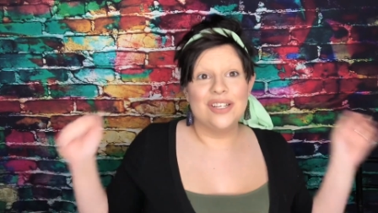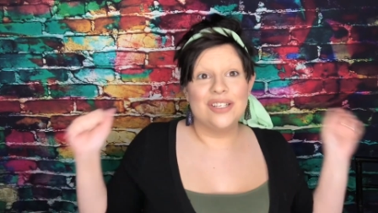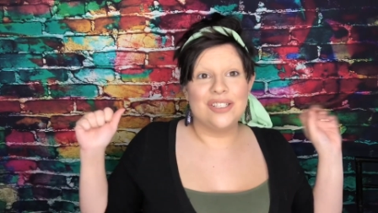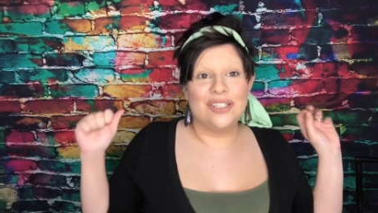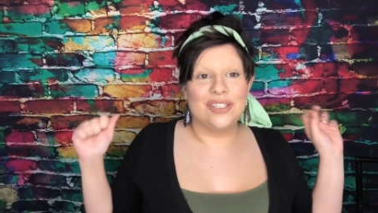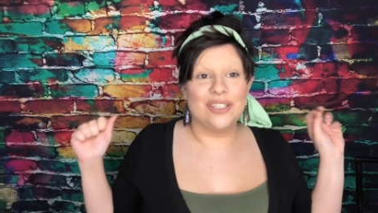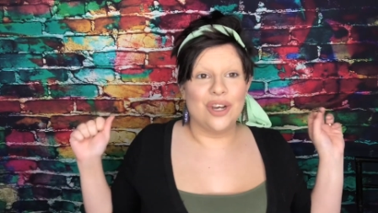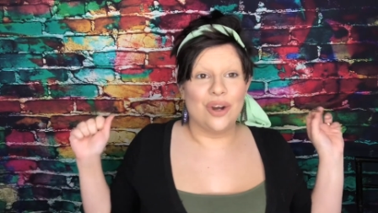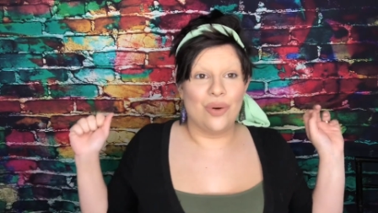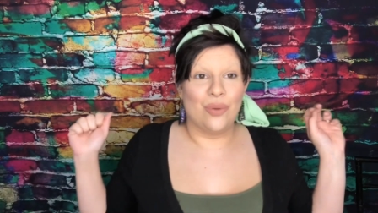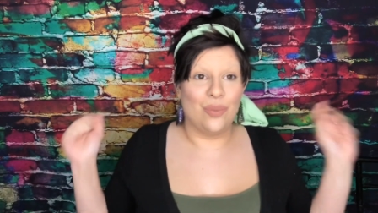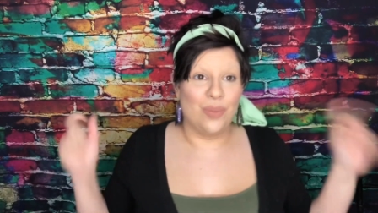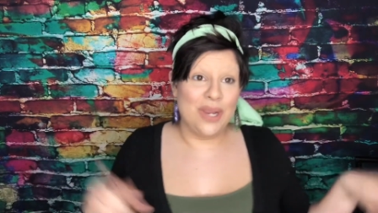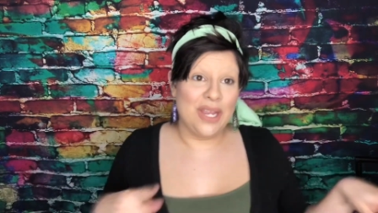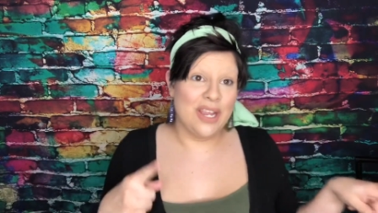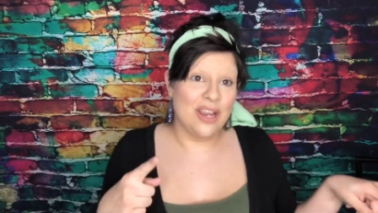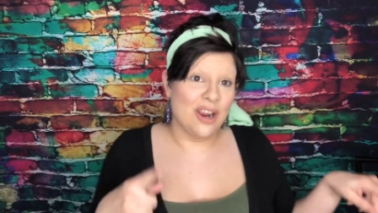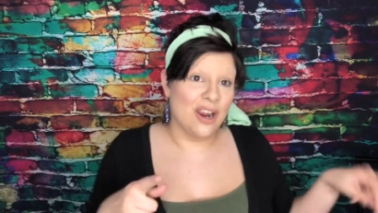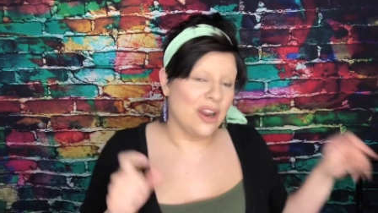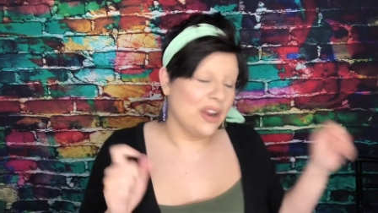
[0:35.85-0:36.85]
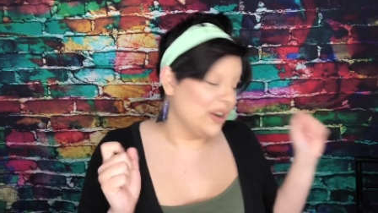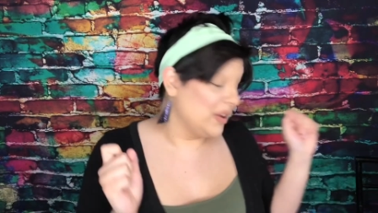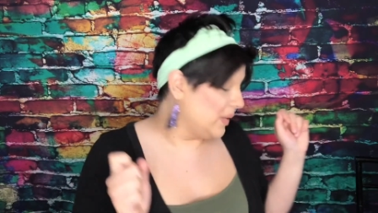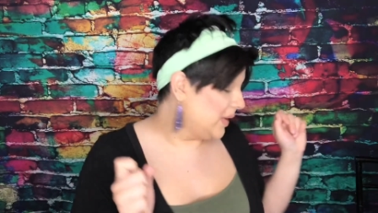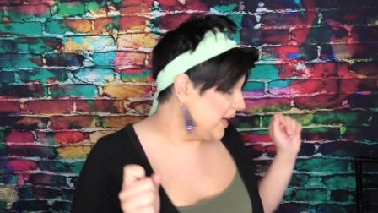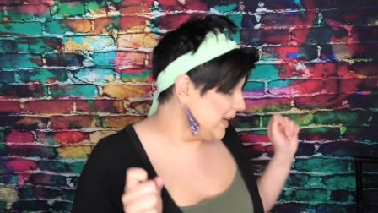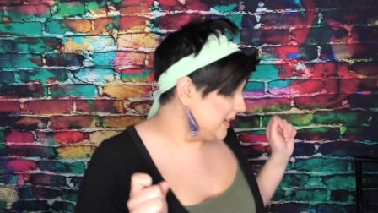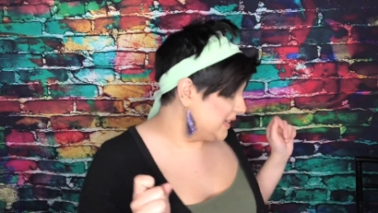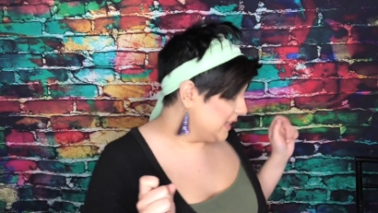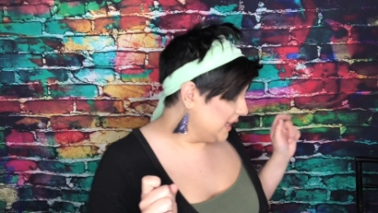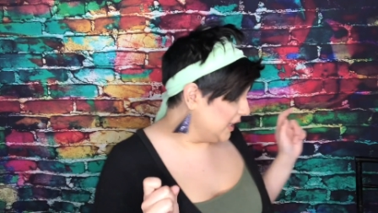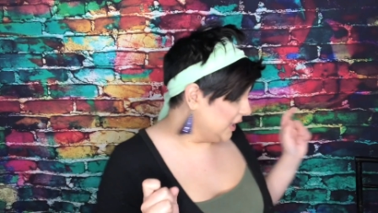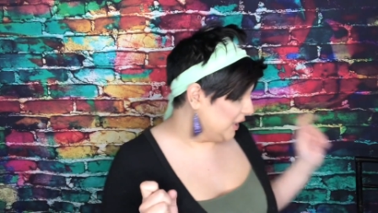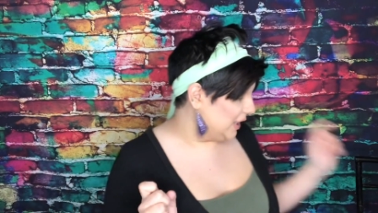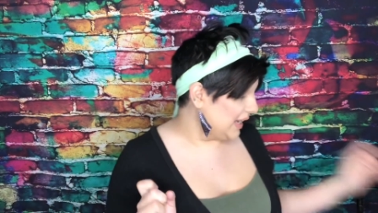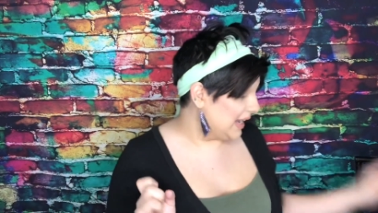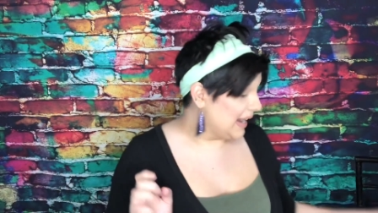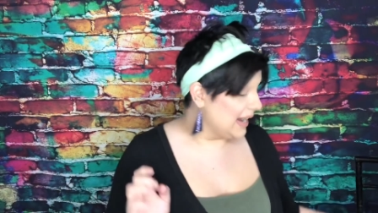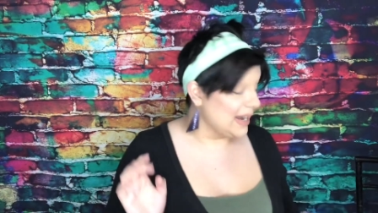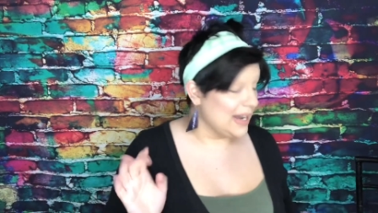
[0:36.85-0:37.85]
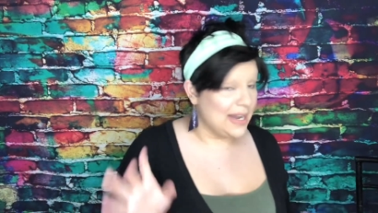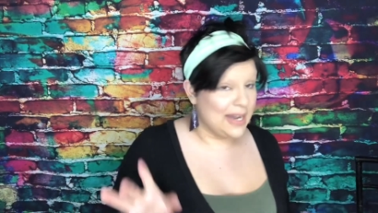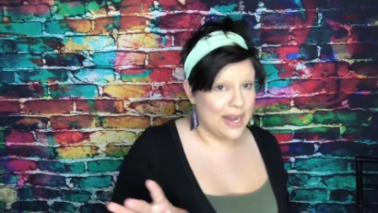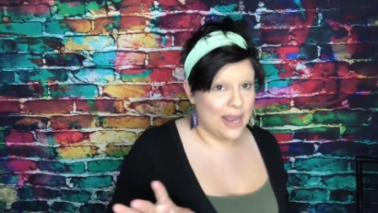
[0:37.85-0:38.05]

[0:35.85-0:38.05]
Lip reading: So we are gonna go ahead and take a look at it